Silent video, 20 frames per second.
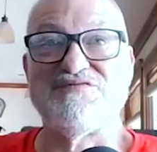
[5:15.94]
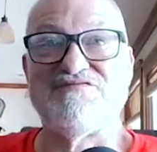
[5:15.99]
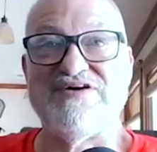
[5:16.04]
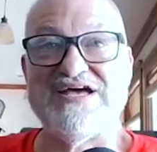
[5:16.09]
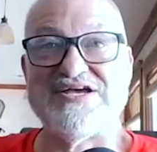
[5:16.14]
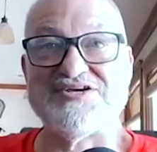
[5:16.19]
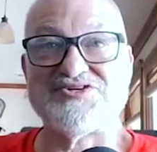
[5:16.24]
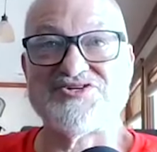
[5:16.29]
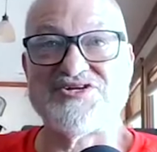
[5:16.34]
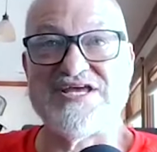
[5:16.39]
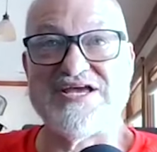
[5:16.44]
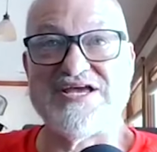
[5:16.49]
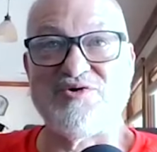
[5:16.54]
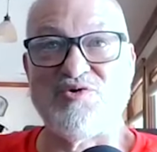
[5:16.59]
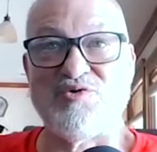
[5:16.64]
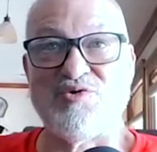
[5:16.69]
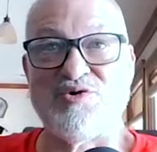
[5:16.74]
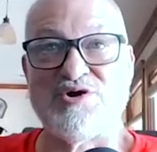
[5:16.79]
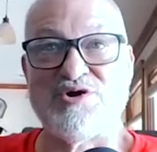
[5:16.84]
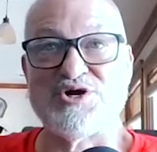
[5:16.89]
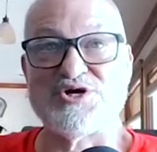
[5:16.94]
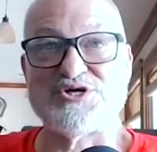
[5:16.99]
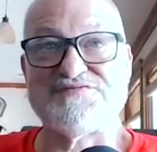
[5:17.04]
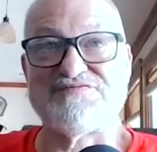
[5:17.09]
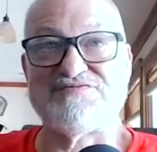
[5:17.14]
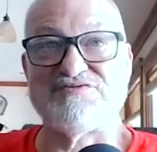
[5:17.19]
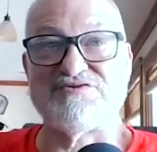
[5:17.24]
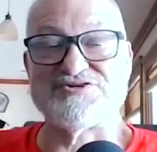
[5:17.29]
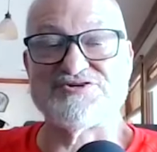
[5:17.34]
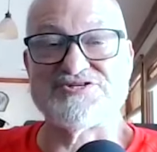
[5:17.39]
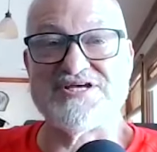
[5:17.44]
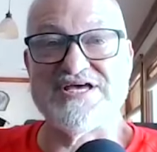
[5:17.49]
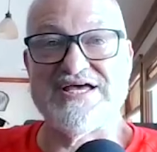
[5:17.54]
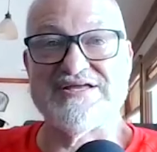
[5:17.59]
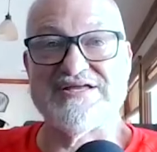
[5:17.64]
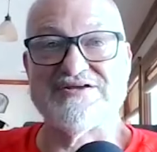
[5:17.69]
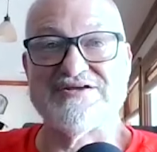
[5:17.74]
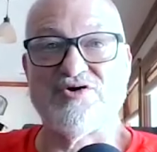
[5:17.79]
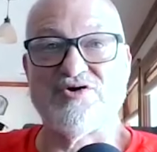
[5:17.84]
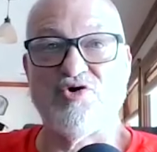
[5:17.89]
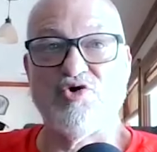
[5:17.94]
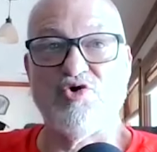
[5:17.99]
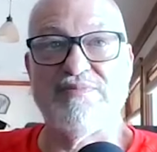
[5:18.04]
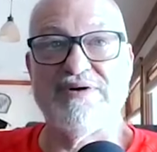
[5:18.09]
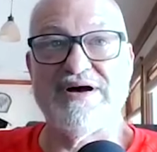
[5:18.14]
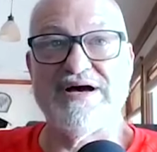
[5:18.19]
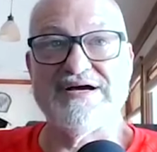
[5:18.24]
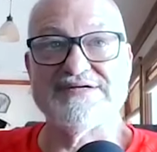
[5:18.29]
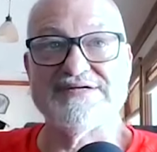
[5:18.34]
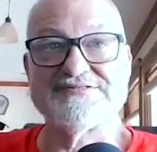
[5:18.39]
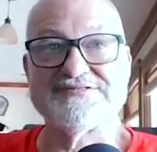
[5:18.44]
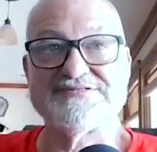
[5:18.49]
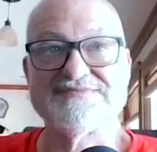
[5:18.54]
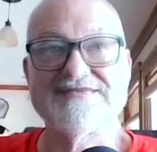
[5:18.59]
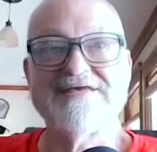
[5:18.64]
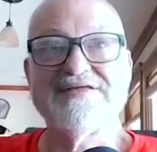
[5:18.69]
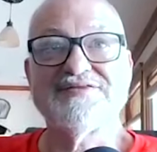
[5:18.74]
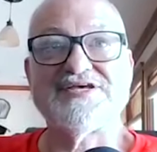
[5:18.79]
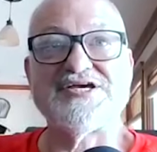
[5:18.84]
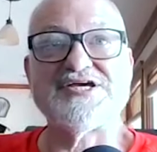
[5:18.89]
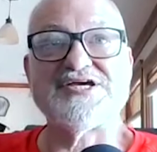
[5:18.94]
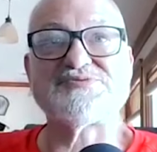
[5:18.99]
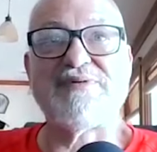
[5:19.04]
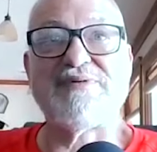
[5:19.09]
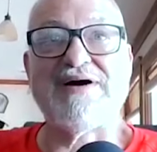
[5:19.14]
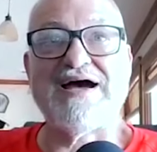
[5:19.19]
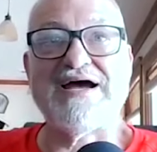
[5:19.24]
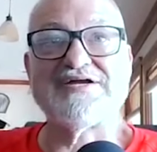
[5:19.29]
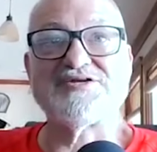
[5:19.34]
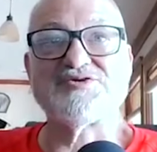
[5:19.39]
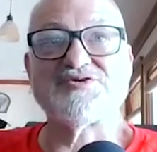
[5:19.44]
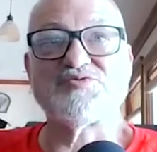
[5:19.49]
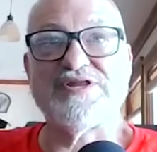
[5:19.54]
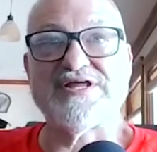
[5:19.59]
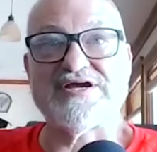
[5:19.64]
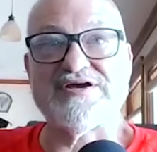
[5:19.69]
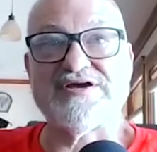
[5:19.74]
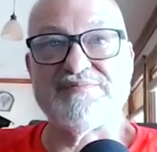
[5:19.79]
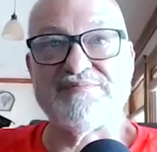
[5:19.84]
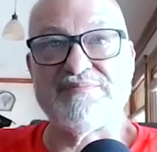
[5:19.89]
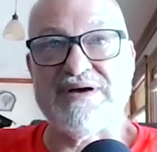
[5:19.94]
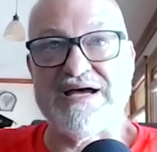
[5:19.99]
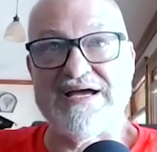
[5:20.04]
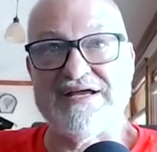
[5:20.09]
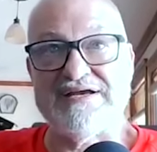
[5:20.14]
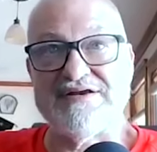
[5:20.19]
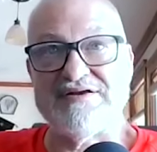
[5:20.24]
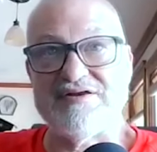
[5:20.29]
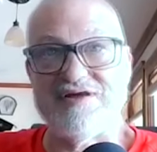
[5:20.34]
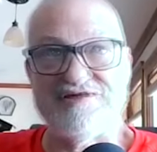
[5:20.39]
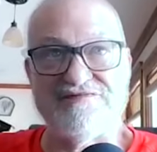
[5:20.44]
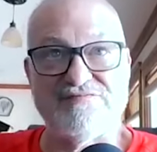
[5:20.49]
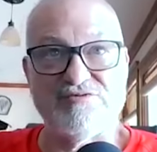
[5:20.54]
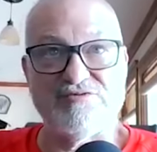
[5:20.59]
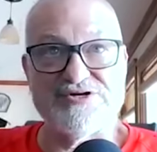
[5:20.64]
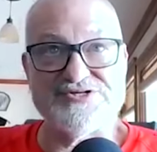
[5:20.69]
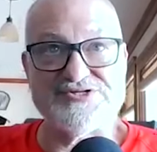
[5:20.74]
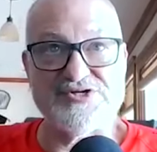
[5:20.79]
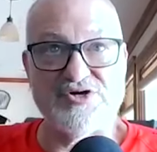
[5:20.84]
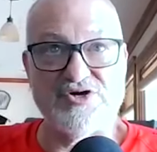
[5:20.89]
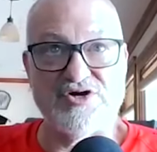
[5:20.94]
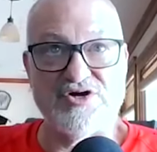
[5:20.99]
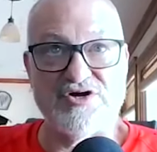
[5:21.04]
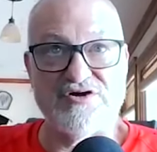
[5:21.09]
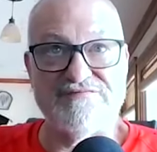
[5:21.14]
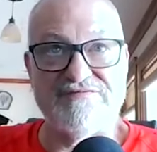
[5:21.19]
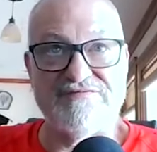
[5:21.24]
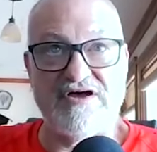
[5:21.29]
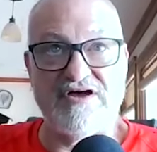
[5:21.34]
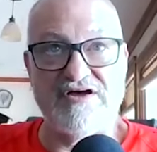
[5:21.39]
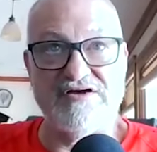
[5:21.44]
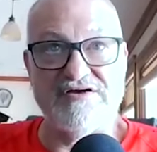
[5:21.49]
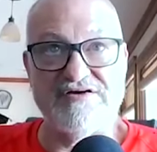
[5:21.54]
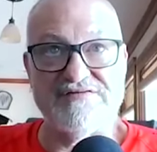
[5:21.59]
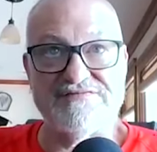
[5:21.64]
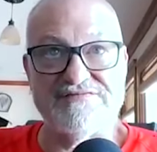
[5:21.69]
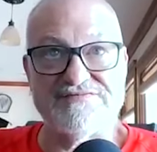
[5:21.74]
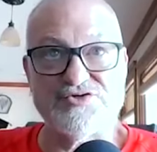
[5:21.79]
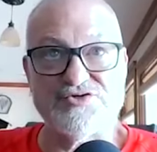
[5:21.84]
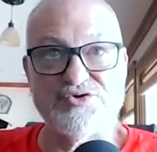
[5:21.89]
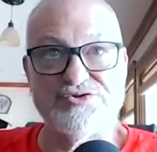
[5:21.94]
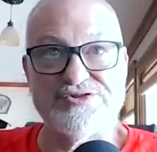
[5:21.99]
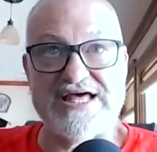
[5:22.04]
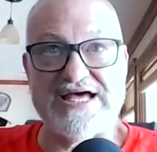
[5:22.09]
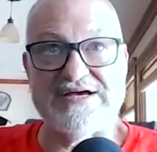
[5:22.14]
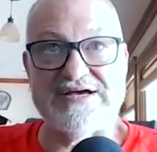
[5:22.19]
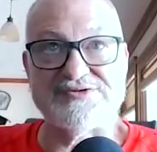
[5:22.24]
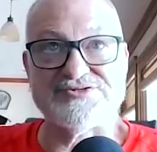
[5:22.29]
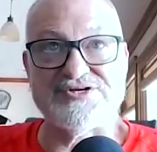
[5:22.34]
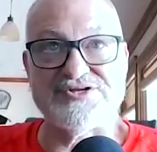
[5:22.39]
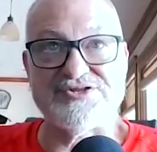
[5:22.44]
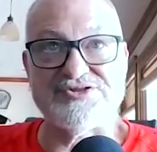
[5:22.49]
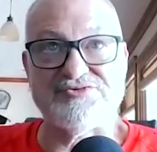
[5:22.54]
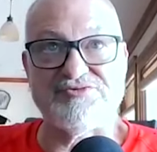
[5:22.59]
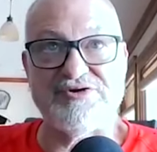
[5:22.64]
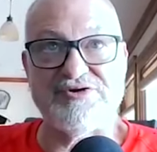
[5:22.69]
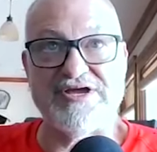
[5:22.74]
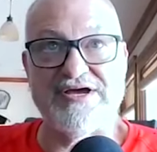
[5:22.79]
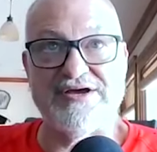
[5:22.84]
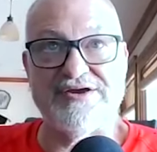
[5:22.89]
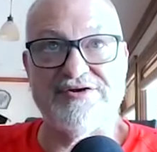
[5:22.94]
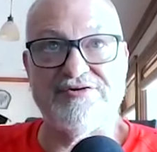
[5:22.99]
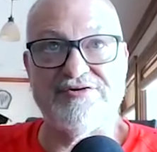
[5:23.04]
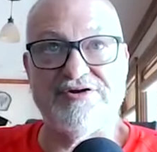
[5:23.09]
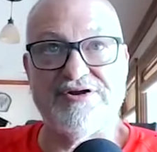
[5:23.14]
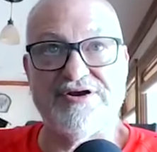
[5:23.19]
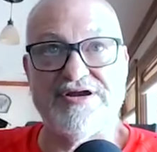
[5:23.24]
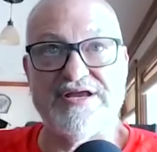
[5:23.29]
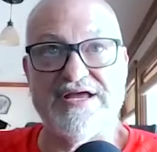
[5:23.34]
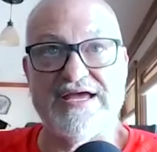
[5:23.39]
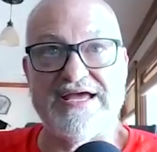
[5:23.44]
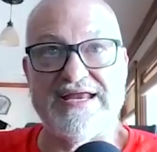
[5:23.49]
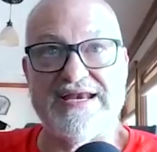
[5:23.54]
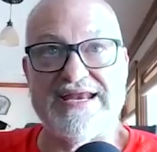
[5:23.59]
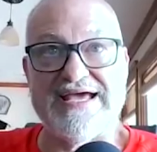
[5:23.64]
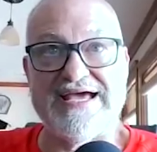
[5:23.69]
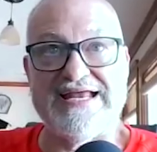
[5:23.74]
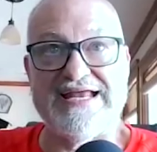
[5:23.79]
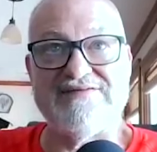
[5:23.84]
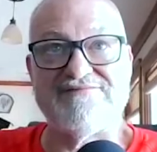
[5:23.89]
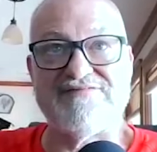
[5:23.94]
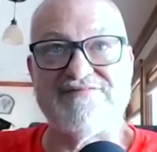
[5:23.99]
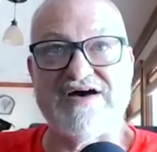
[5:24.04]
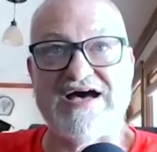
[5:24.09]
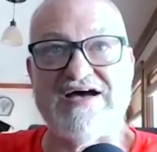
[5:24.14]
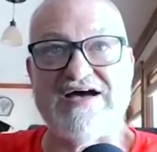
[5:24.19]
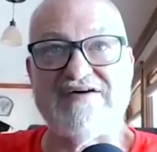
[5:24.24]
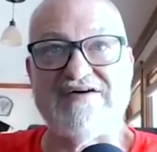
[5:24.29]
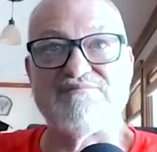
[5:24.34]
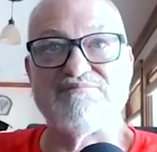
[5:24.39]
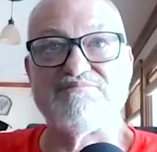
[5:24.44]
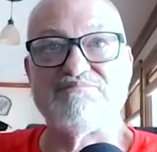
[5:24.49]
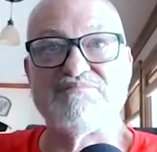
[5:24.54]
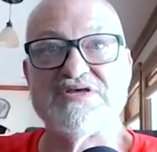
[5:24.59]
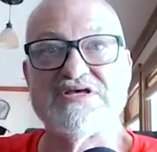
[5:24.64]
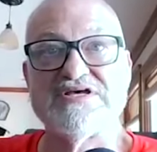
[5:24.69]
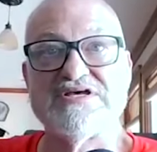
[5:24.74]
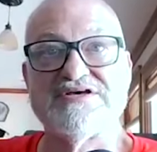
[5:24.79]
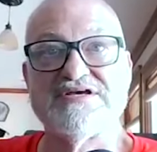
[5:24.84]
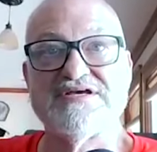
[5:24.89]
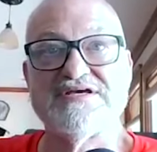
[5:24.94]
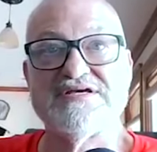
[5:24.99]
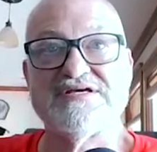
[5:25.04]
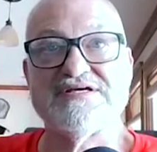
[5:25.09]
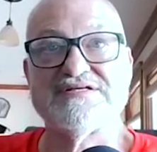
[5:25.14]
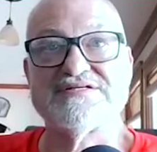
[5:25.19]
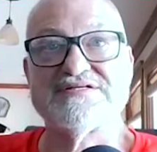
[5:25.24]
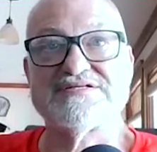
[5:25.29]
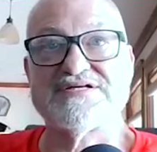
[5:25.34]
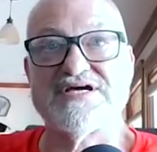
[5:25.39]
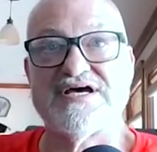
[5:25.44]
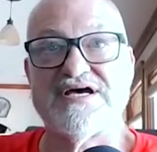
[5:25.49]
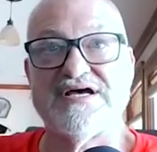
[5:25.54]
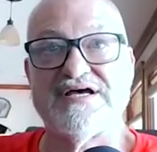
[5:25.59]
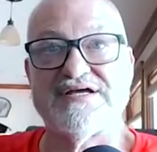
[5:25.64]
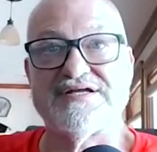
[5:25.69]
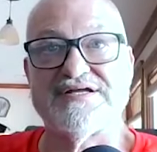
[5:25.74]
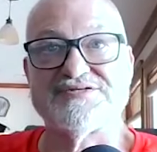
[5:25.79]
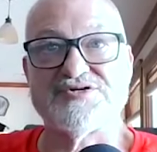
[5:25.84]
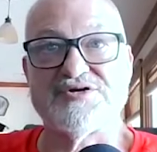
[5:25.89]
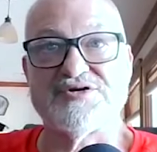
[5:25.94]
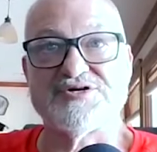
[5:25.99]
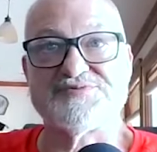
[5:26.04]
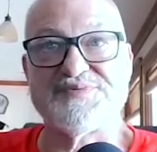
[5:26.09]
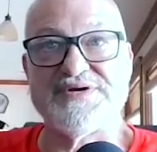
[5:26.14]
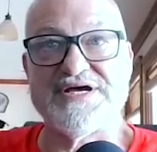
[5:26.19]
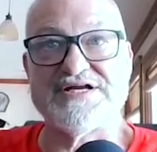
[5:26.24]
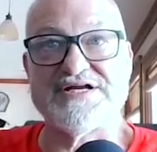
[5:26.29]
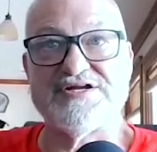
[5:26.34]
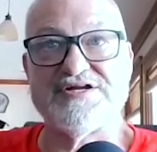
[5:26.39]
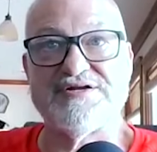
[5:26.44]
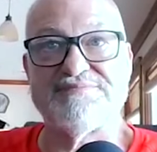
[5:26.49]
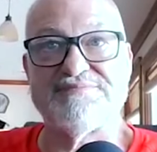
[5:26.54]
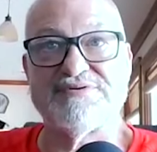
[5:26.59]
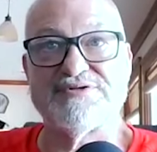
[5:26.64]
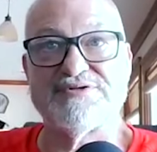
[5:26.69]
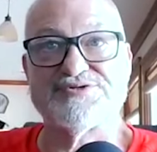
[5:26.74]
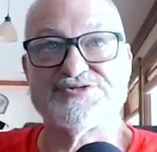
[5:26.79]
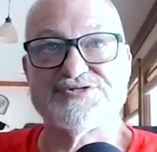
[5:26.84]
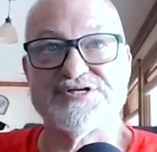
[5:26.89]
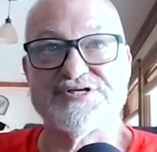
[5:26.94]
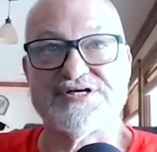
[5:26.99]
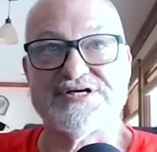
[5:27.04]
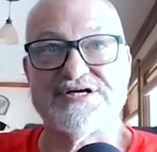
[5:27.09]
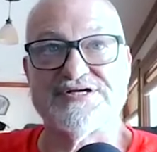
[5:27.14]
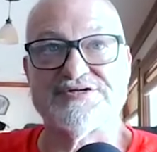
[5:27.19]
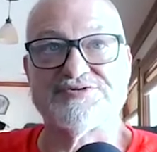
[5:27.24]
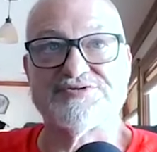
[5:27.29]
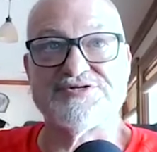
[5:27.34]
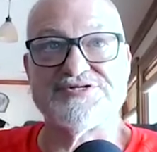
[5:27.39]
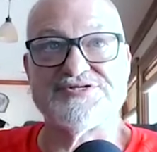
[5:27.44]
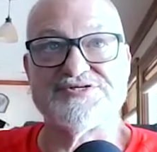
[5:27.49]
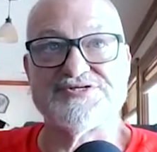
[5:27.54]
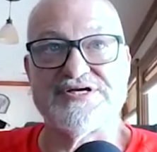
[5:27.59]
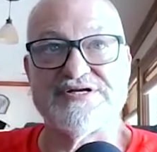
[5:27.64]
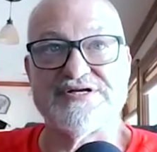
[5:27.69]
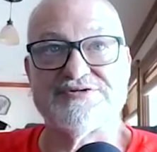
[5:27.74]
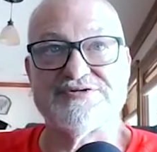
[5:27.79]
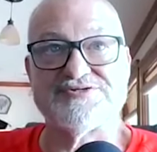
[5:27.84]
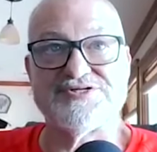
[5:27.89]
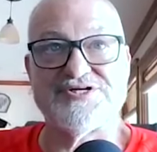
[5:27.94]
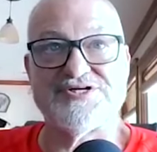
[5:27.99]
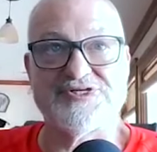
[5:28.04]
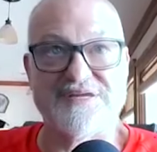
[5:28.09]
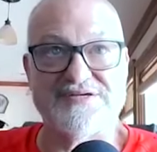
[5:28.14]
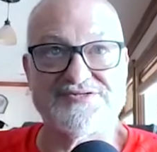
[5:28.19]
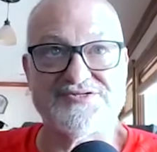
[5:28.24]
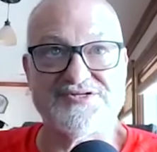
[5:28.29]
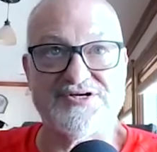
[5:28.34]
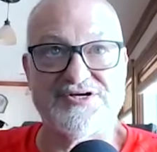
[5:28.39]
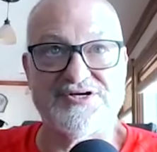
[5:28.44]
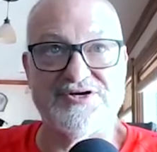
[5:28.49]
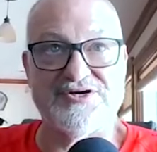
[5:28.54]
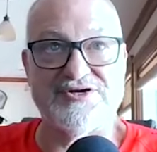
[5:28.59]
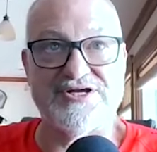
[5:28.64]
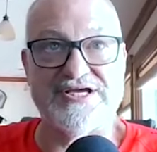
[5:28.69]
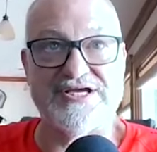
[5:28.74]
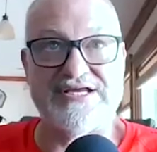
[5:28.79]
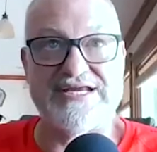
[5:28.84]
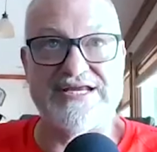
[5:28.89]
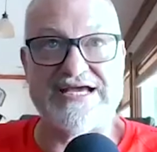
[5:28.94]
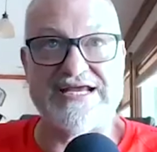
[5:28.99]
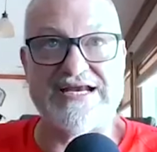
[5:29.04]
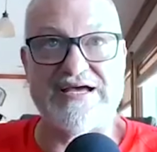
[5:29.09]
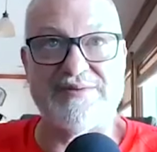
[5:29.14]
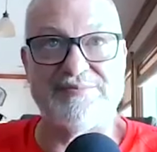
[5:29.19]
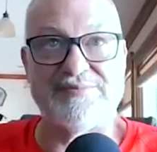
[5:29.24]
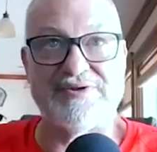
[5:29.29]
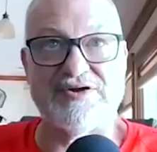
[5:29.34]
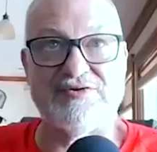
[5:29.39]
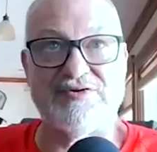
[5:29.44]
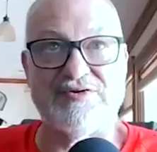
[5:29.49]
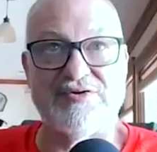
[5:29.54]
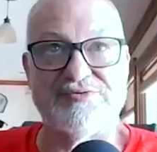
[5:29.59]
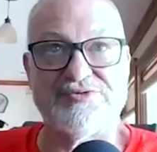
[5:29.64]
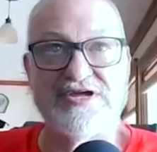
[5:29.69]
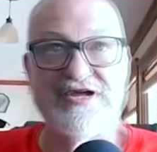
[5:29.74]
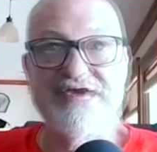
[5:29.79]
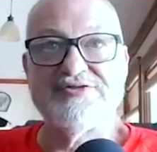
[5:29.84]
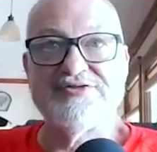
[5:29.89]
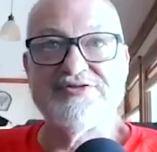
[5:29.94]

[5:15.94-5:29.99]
vesting orders for 10 coal mines. These mined with a combined reserve of 2,395 million tons are expected to boost the country's energy uh, security and economic growth.